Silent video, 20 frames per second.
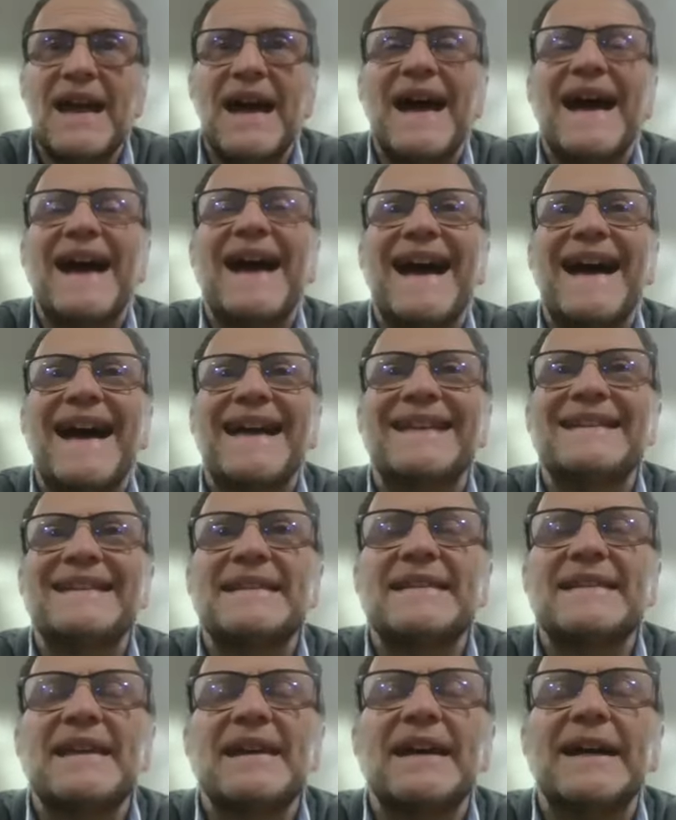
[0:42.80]
and
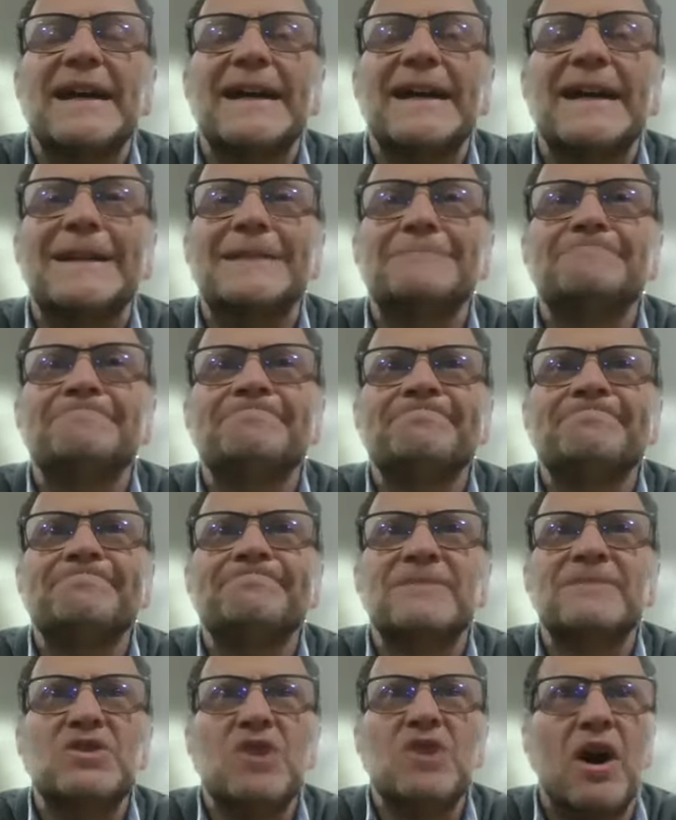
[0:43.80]
um,
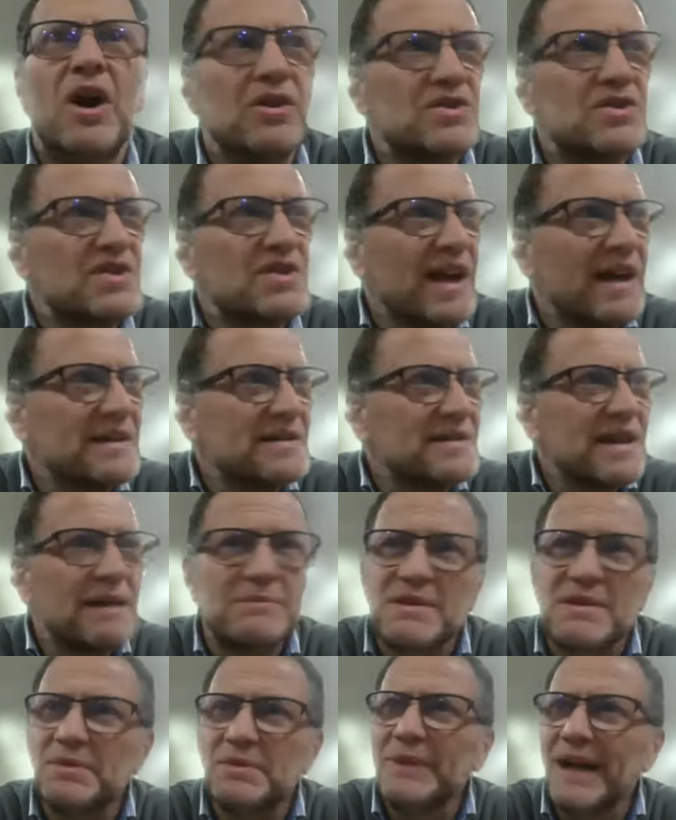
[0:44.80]
not
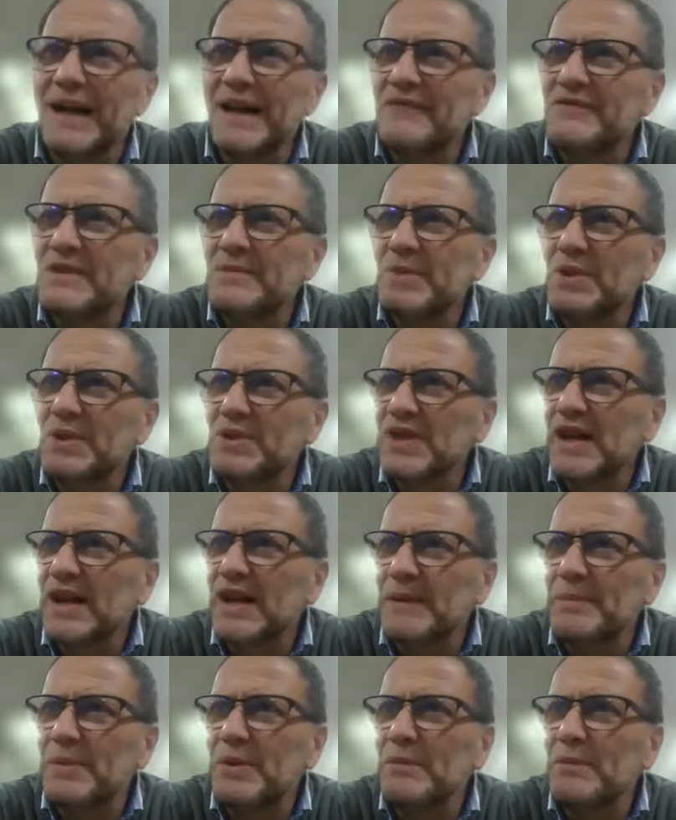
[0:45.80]
acceptable by everybody.
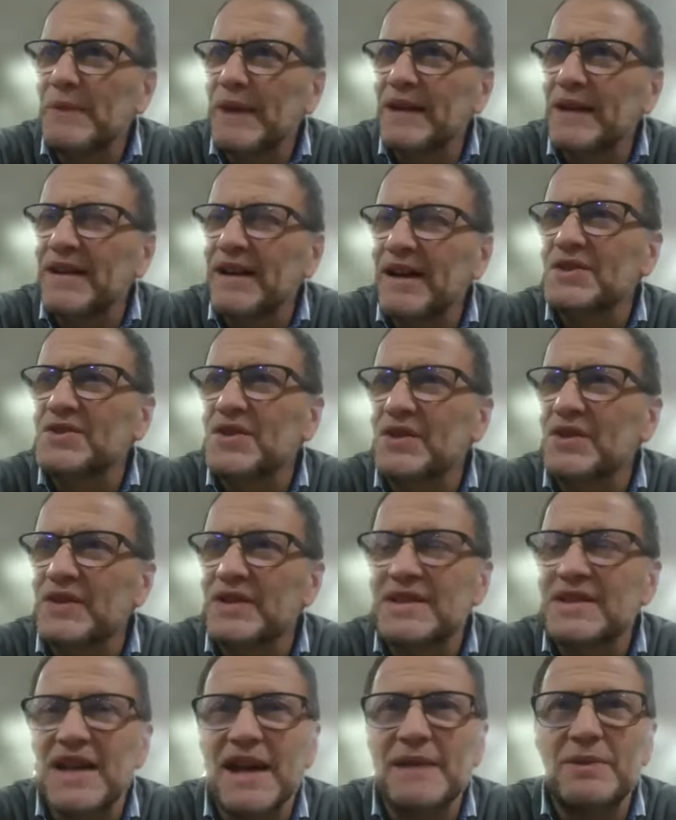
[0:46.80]
I put my cards on the
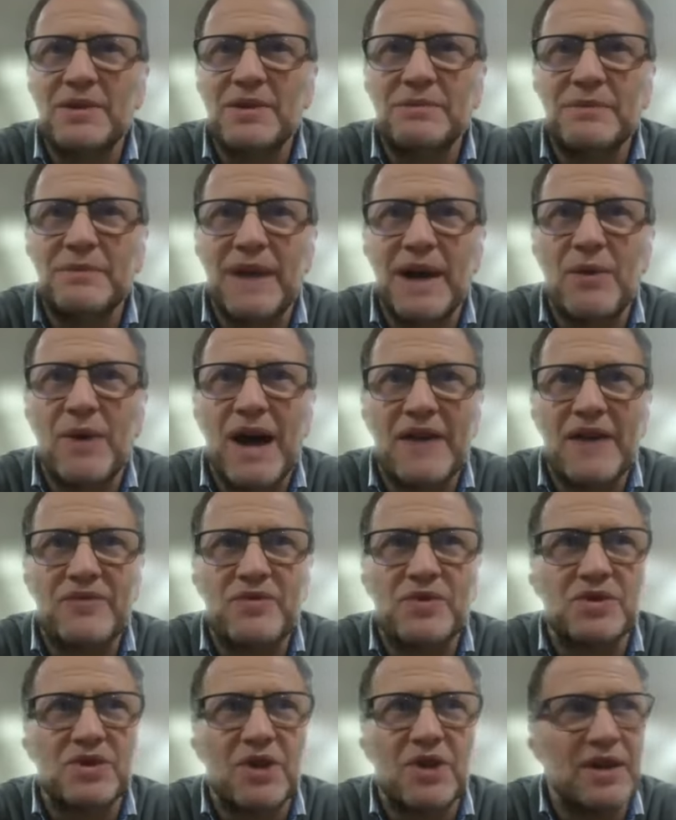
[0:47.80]
table. My wife
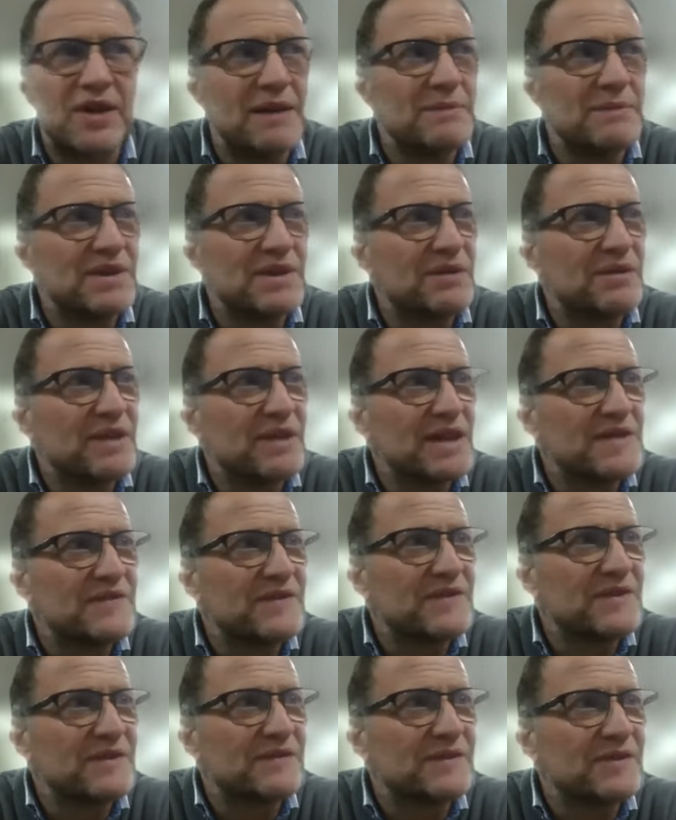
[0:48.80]
would not let me do this
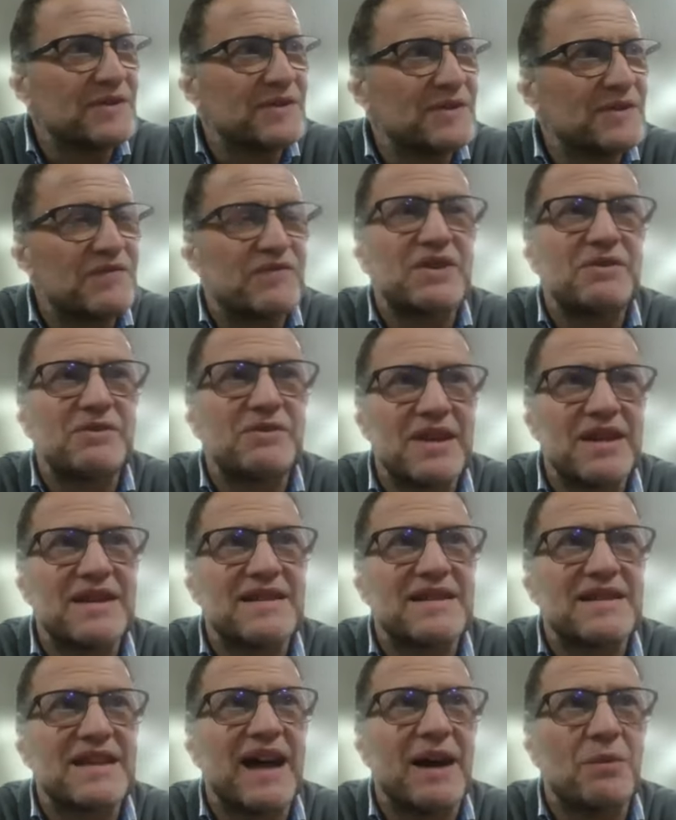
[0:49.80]
for a few
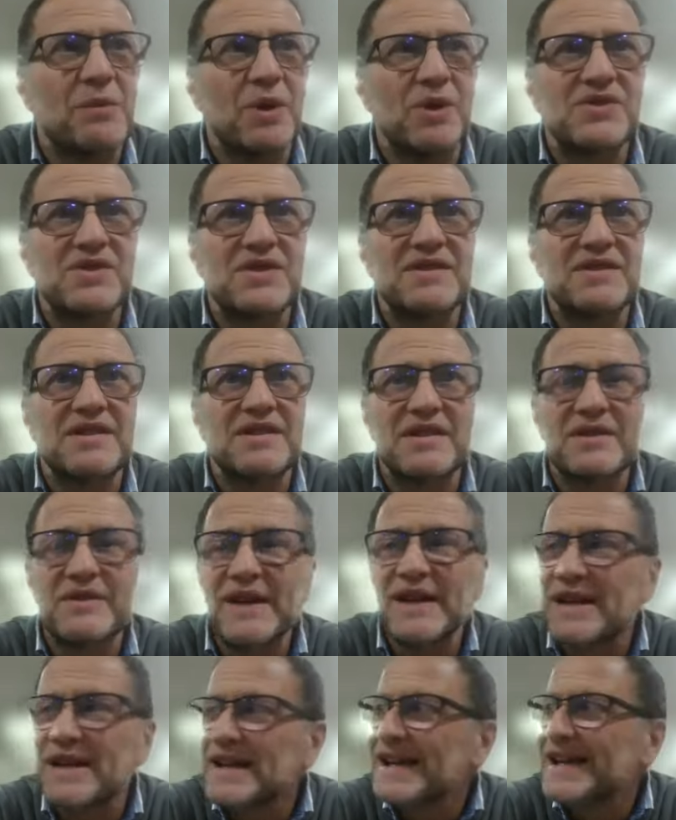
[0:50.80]
years that I wanted to do
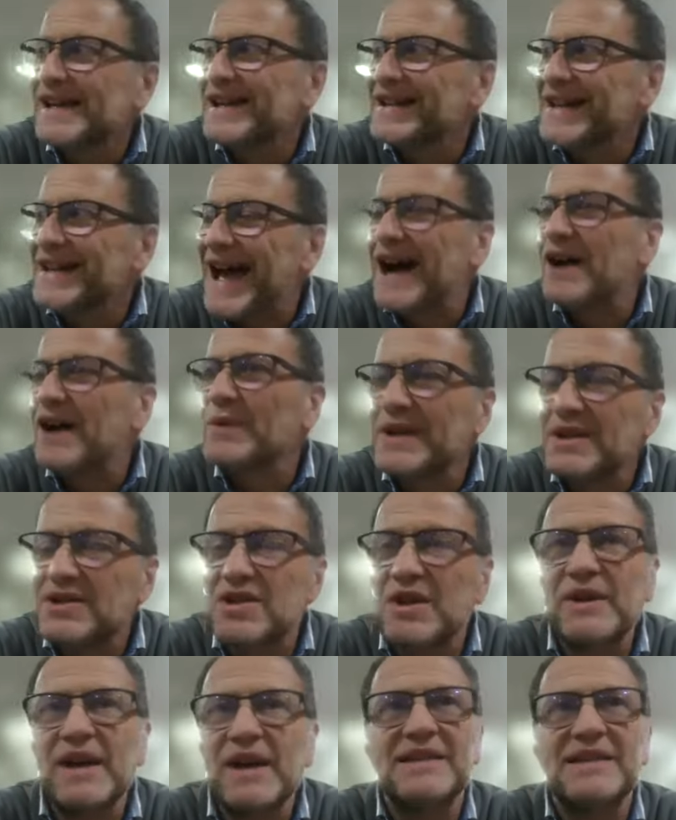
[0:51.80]
it. Now we
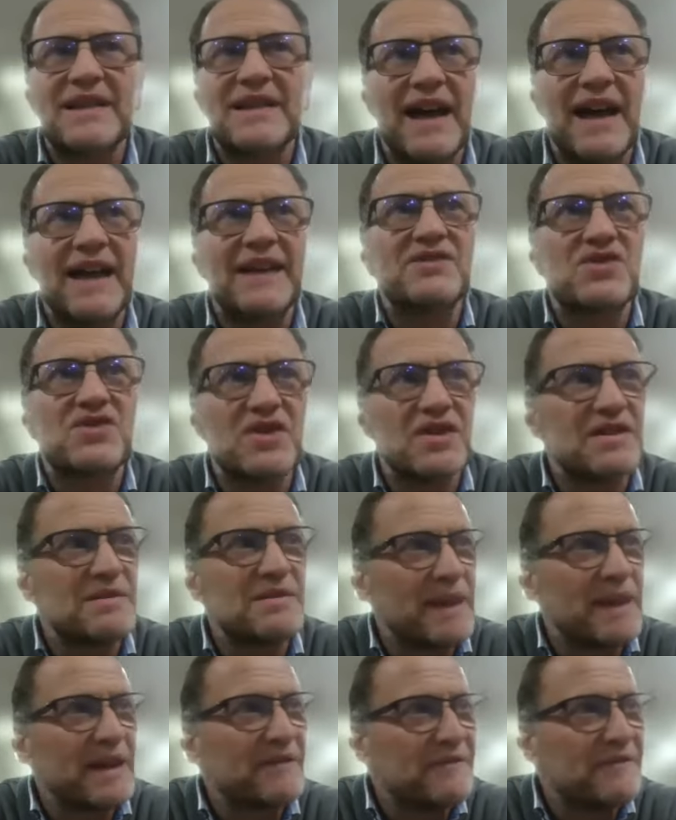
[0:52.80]
do it, and she's
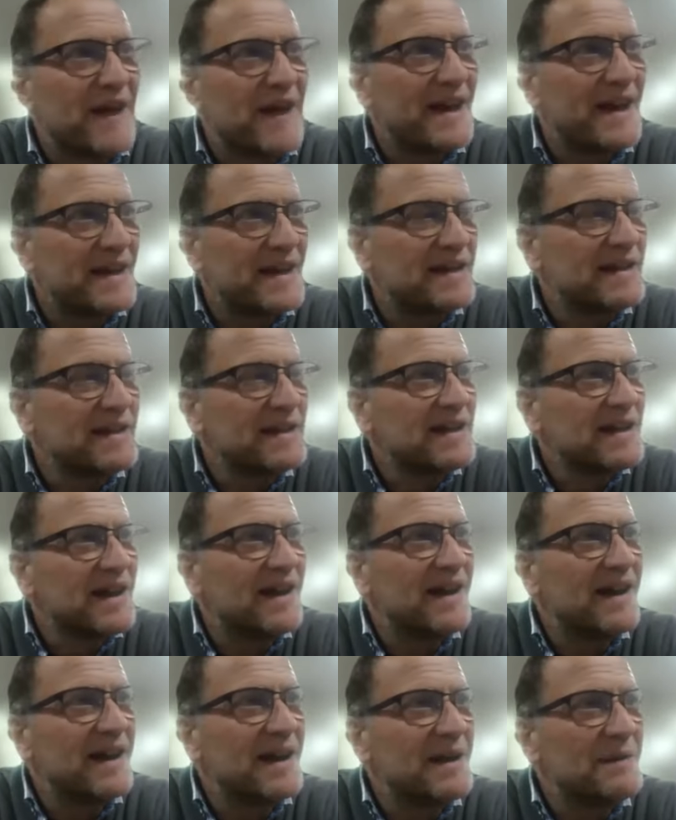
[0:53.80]
a big fan.
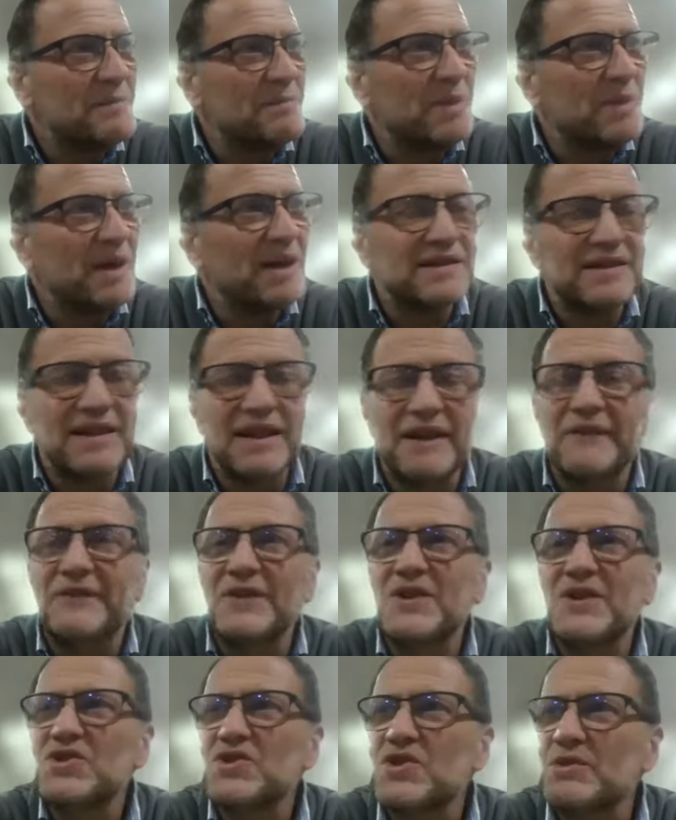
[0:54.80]
Um, but at
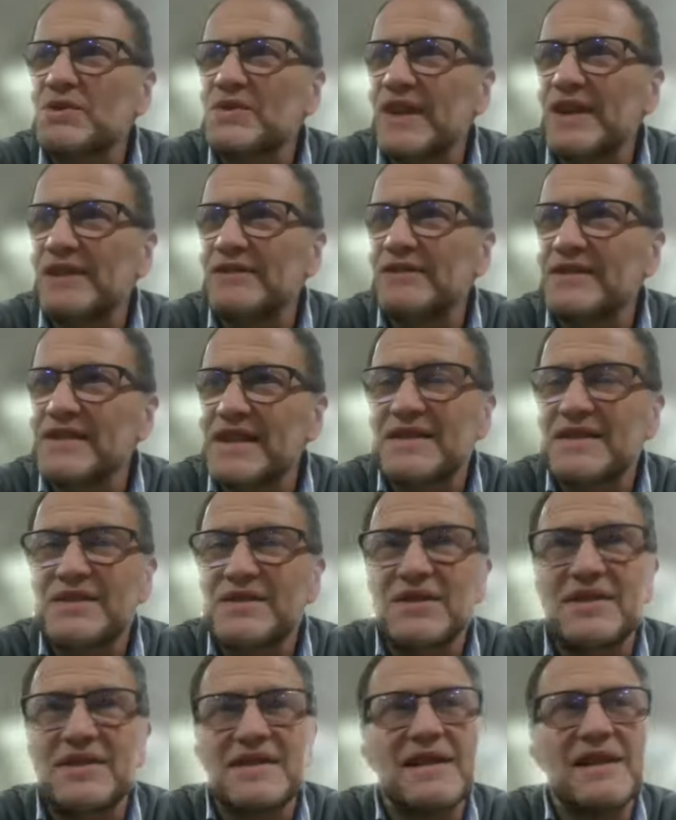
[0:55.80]
first, she was very
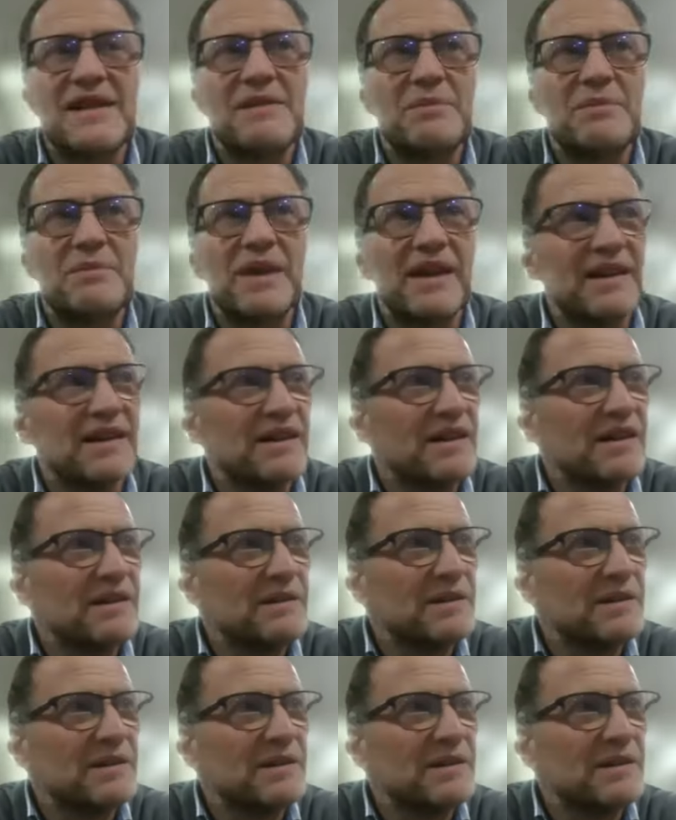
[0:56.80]
resistant, being